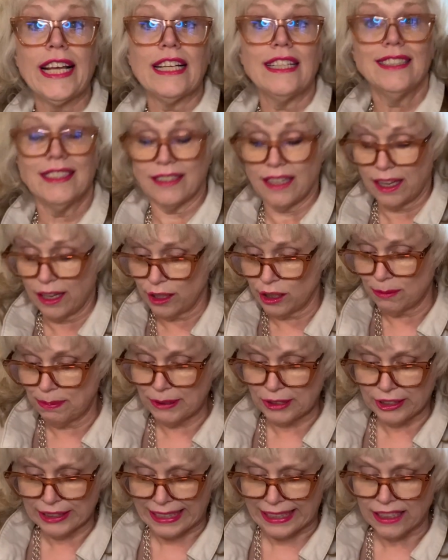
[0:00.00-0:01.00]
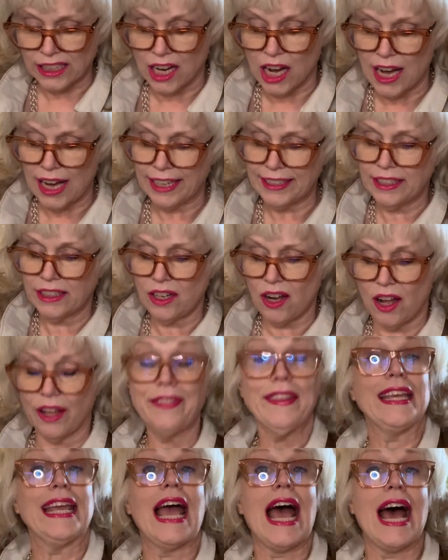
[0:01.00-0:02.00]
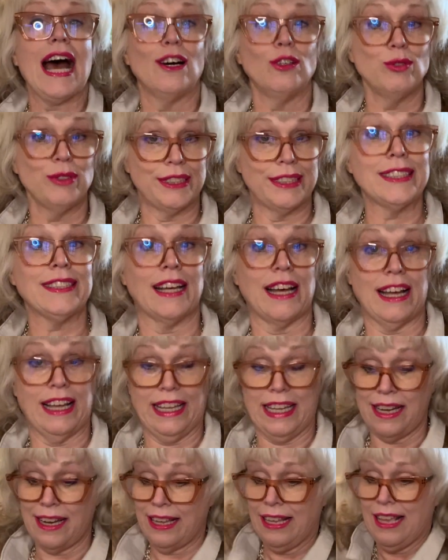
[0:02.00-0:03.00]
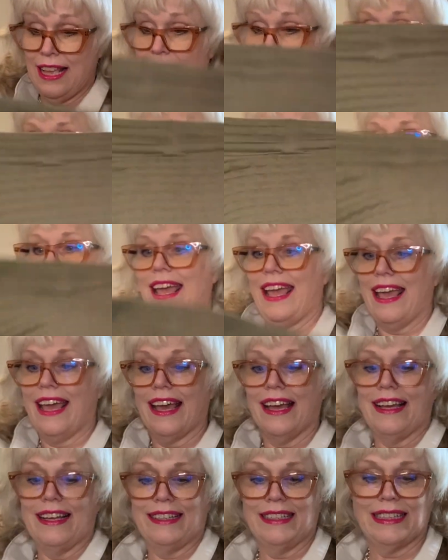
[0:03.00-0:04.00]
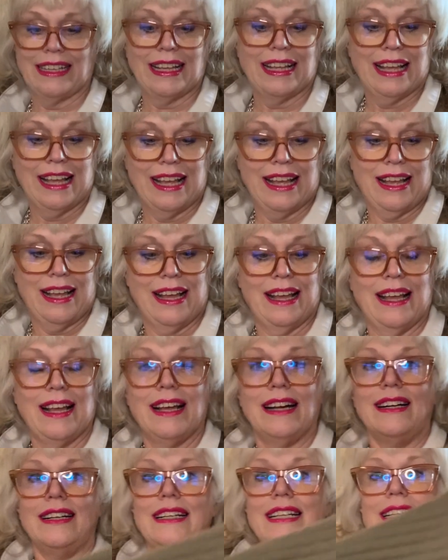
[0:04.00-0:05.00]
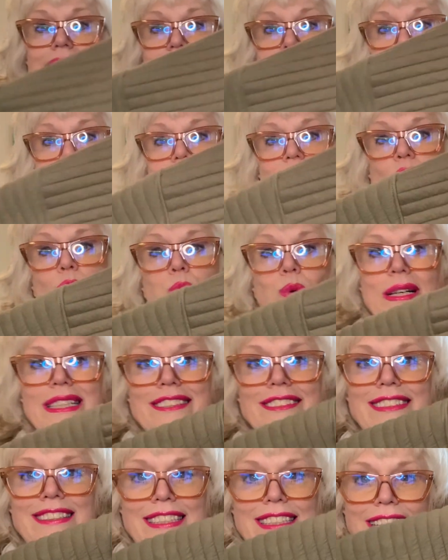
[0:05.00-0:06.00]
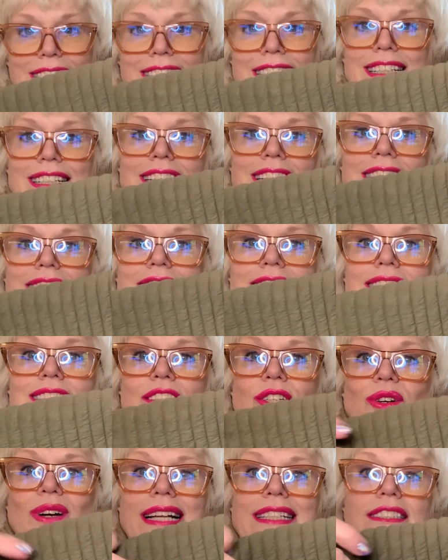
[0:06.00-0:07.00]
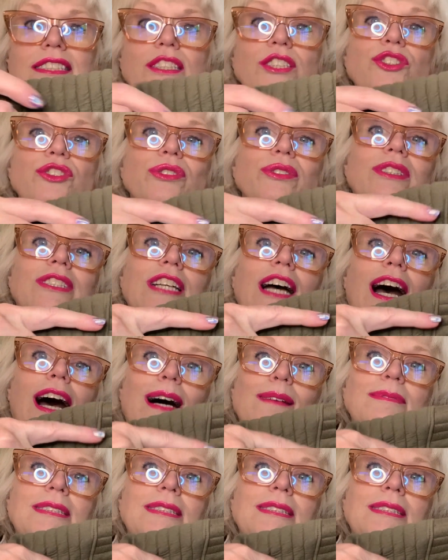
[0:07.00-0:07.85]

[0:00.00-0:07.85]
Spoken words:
is 100% cotton on the outside, and it's quilted. So I did do top